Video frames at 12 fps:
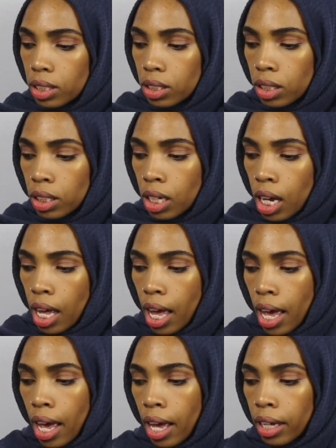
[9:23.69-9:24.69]
the sunnah
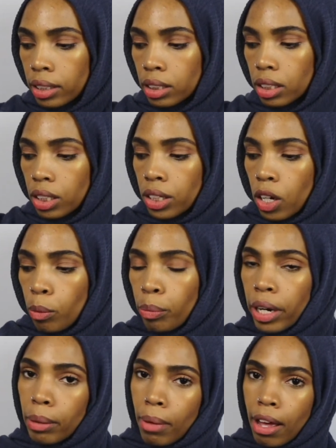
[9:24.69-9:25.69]
and, you know,
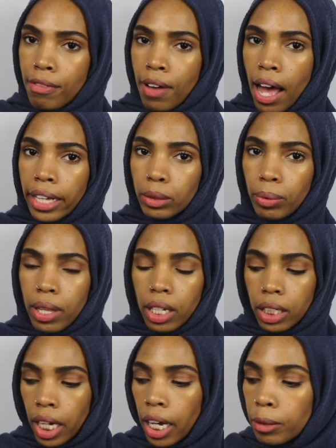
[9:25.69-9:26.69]
break my fast with
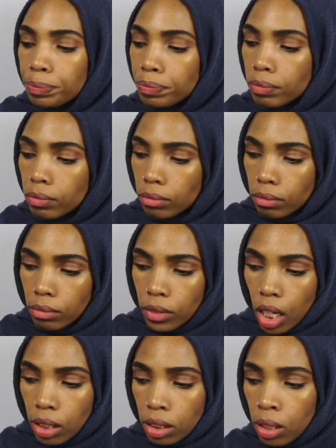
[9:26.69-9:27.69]
a date.
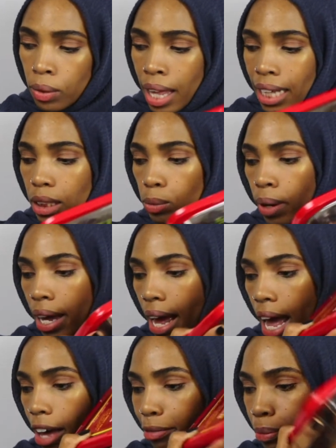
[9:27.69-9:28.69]
So that's why I
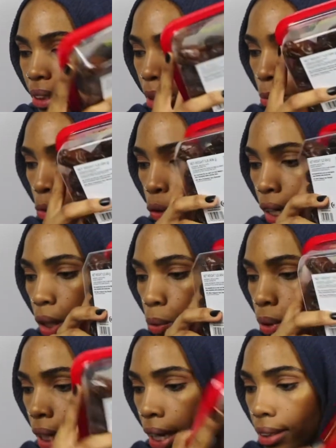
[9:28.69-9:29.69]
have me some great
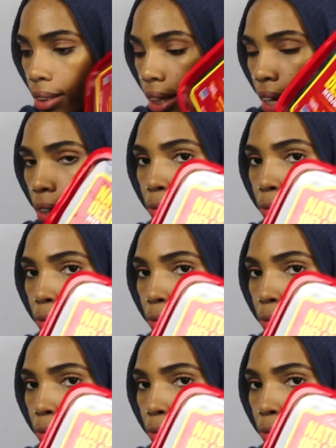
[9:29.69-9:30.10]
old dates here.